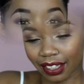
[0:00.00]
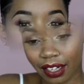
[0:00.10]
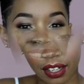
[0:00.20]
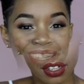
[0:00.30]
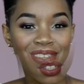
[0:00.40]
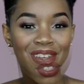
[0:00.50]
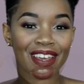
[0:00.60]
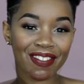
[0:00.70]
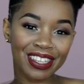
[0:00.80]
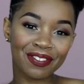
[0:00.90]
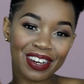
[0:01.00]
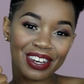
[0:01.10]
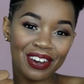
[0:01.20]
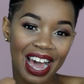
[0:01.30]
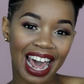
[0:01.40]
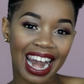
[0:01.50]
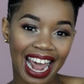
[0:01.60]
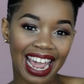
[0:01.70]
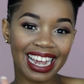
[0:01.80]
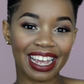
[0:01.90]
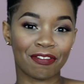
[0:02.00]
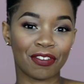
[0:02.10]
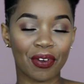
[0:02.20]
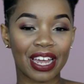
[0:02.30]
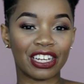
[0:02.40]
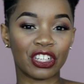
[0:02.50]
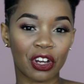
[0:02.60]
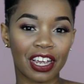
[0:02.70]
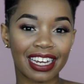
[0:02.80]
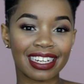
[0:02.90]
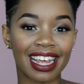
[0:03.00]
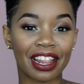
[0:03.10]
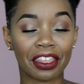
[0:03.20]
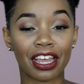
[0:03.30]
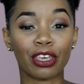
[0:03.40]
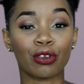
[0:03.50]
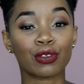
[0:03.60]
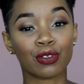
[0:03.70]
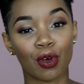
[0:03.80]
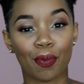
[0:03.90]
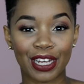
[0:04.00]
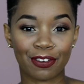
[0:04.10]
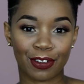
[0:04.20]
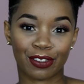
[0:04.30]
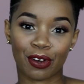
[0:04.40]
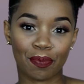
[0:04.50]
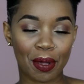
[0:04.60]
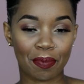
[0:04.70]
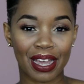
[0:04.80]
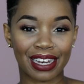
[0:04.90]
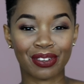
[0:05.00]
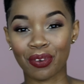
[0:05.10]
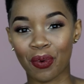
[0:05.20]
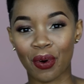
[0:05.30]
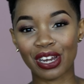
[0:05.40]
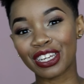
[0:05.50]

So give this video a like if you enjoyed it, and thank you so much for stopping by to watch.